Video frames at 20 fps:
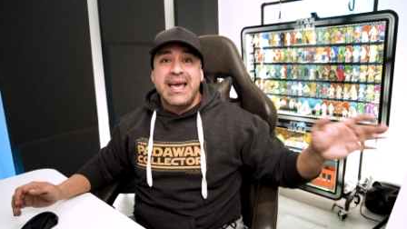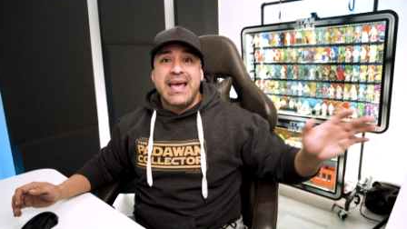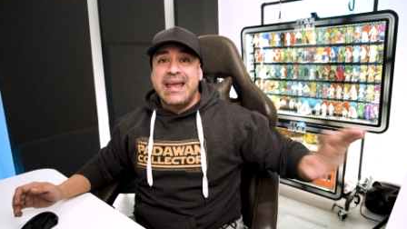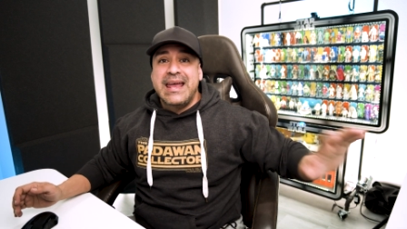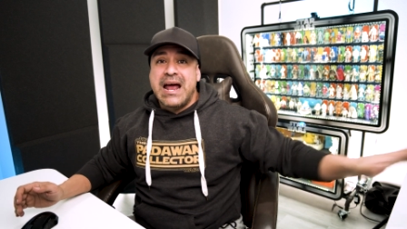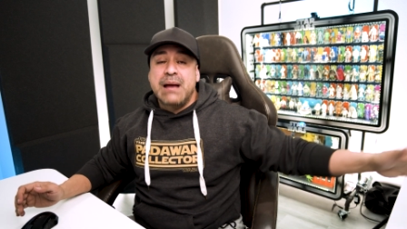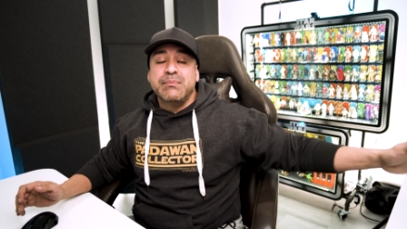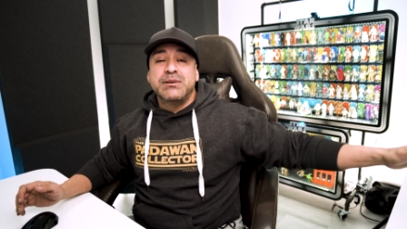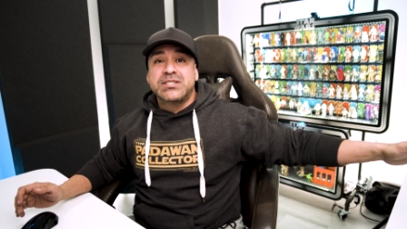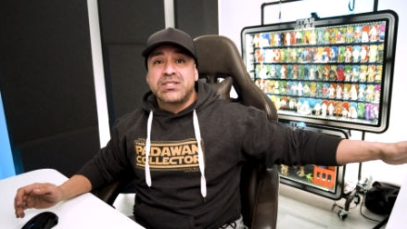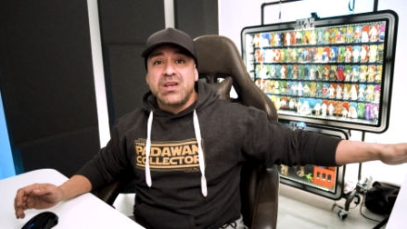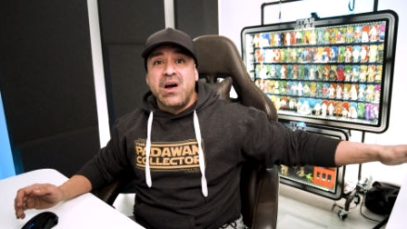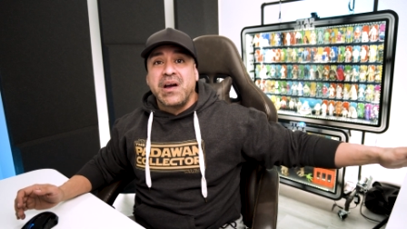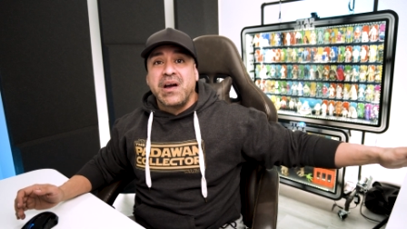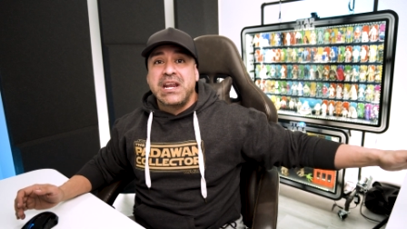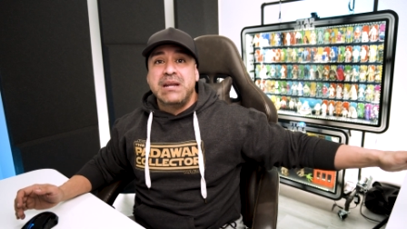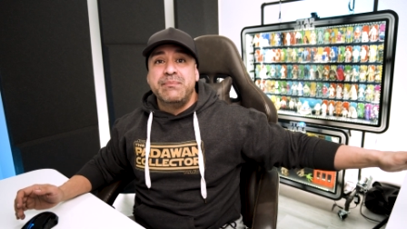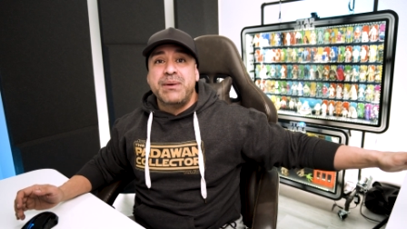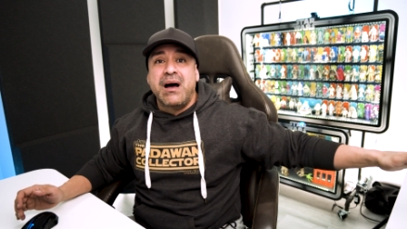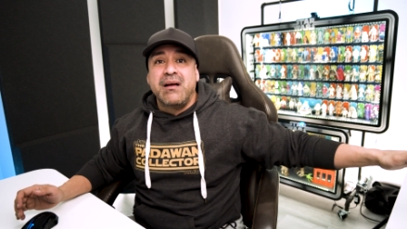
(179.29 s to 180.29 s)
And I'm just
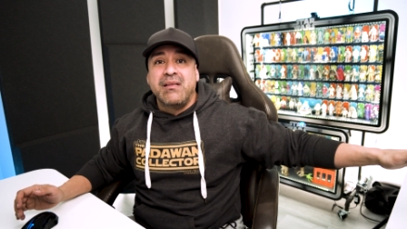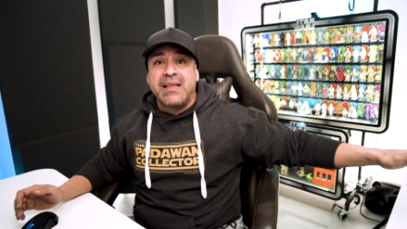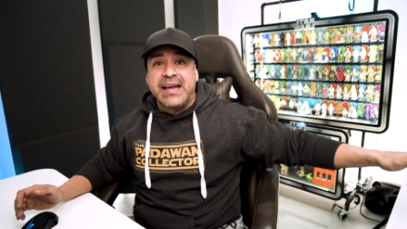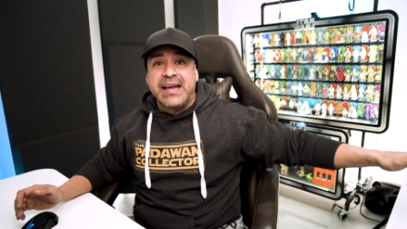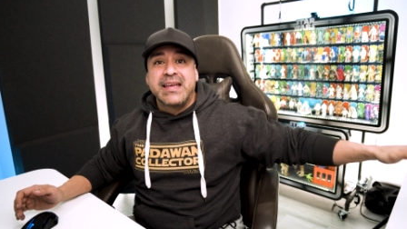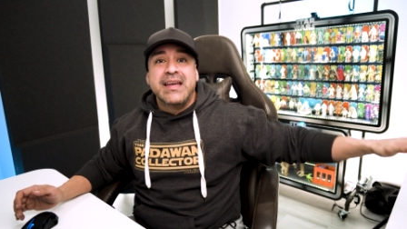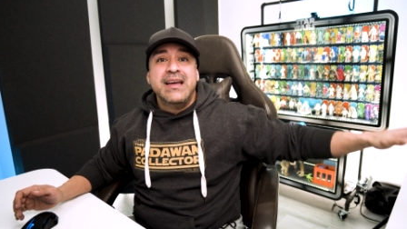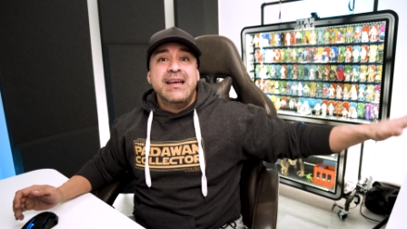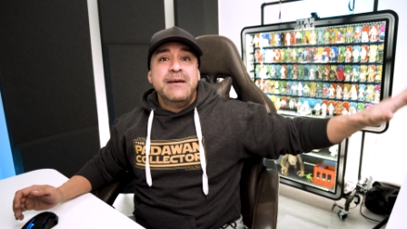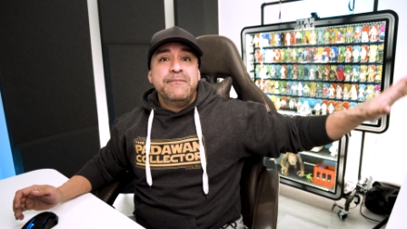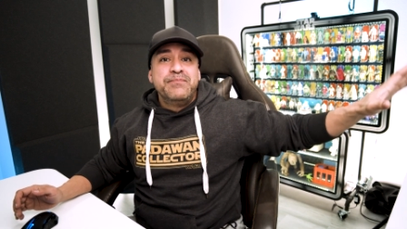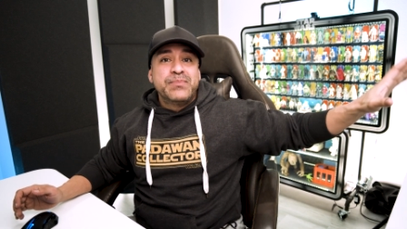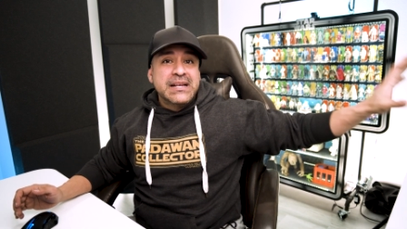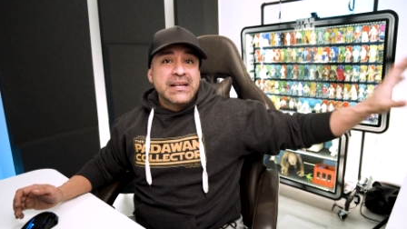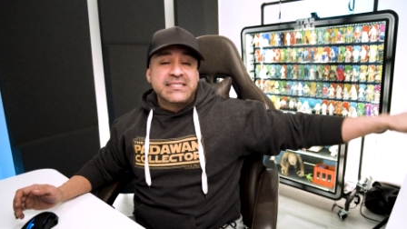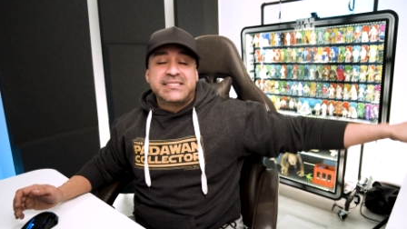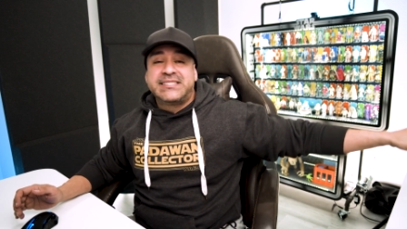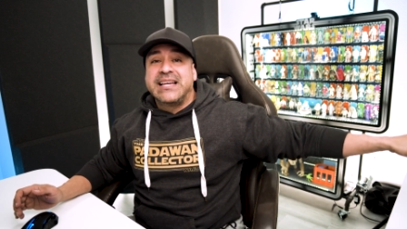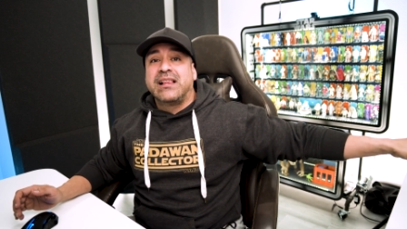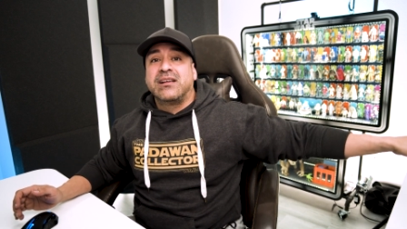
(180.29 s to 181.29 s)
talking about like
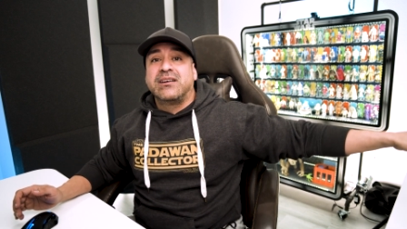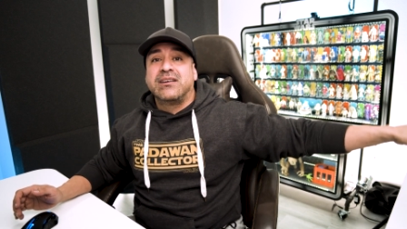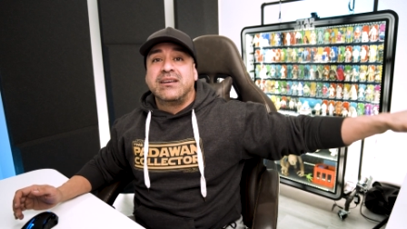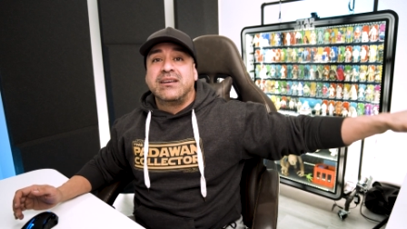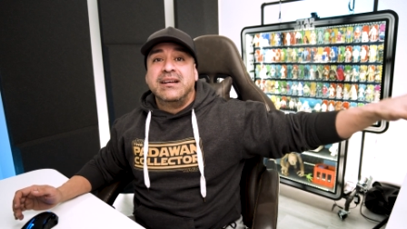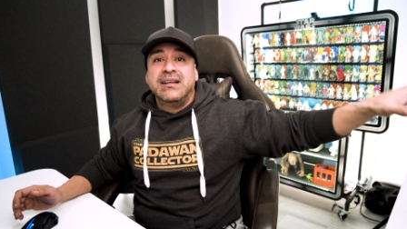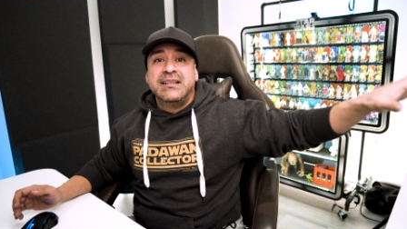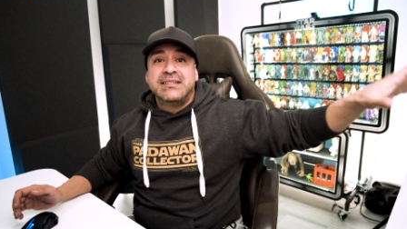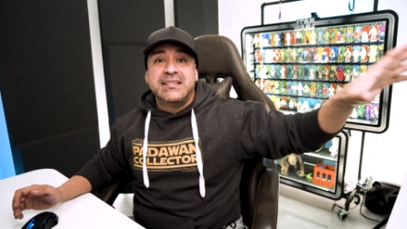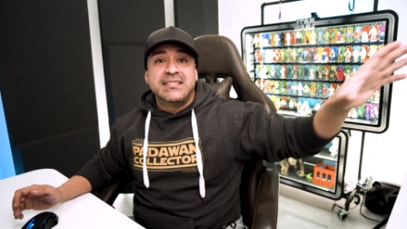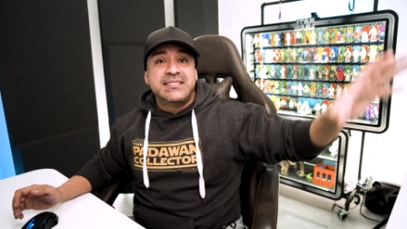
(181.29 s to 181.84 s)
seller to